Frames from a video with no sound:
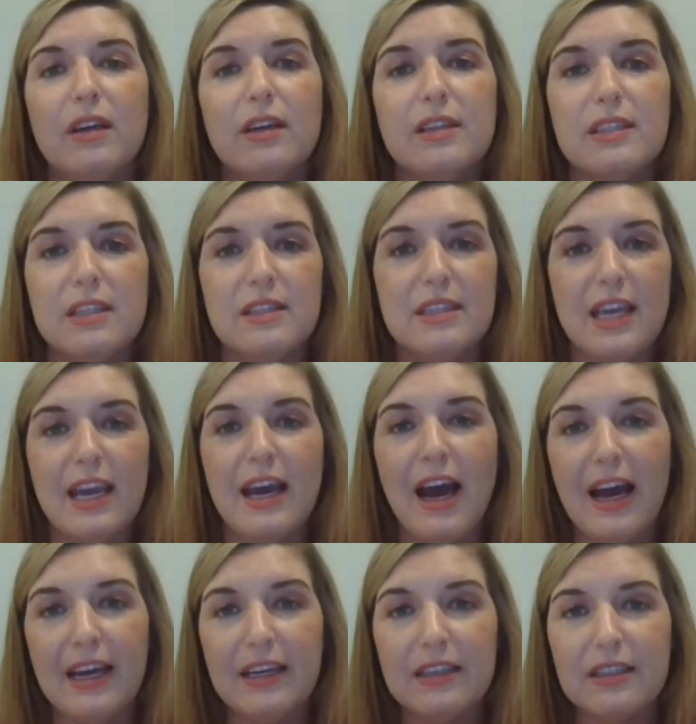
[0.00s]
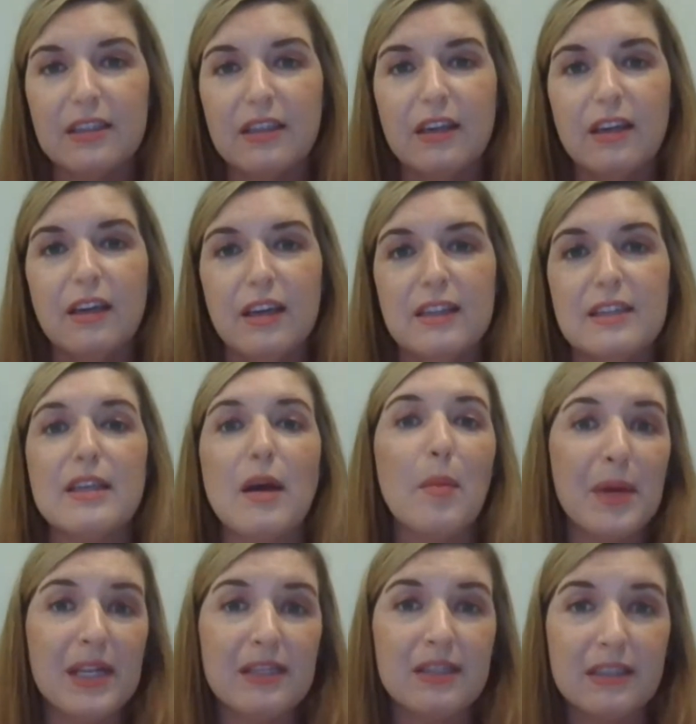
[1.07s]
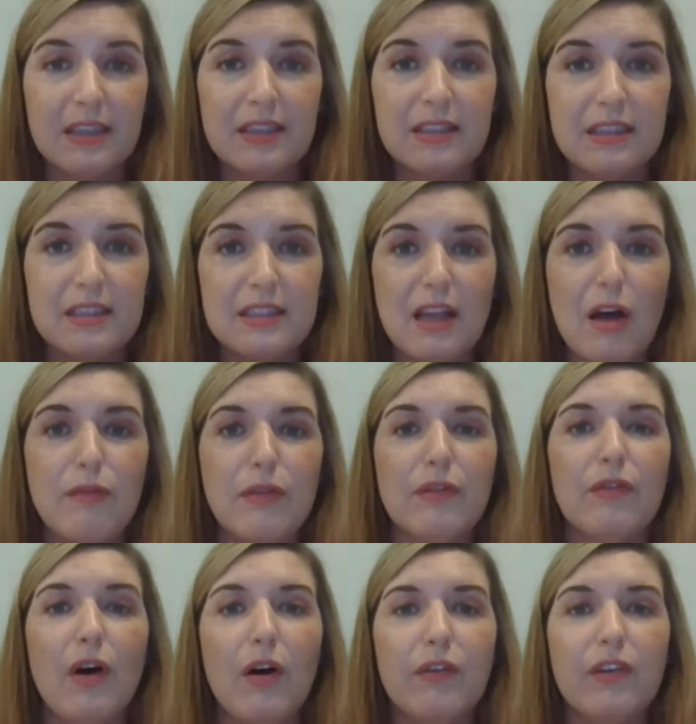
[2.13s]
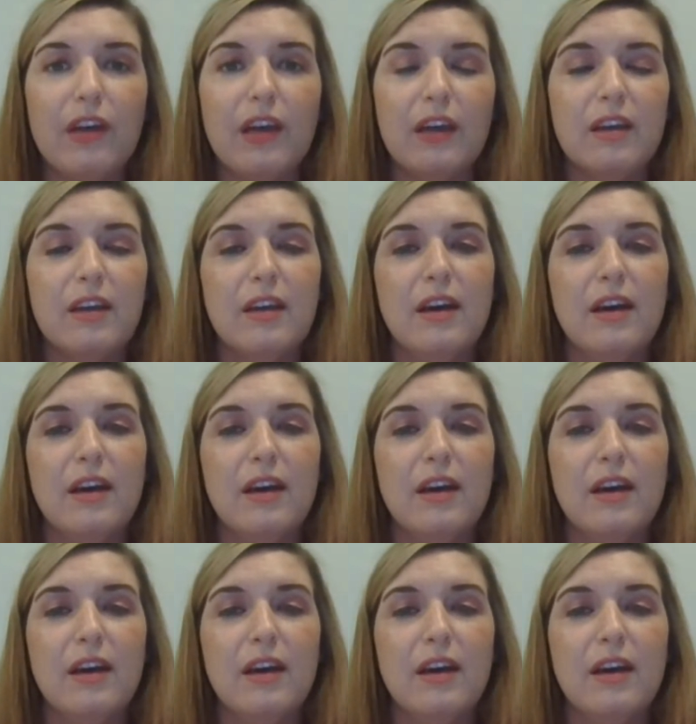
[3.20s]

since A I is in some instances self-evolving,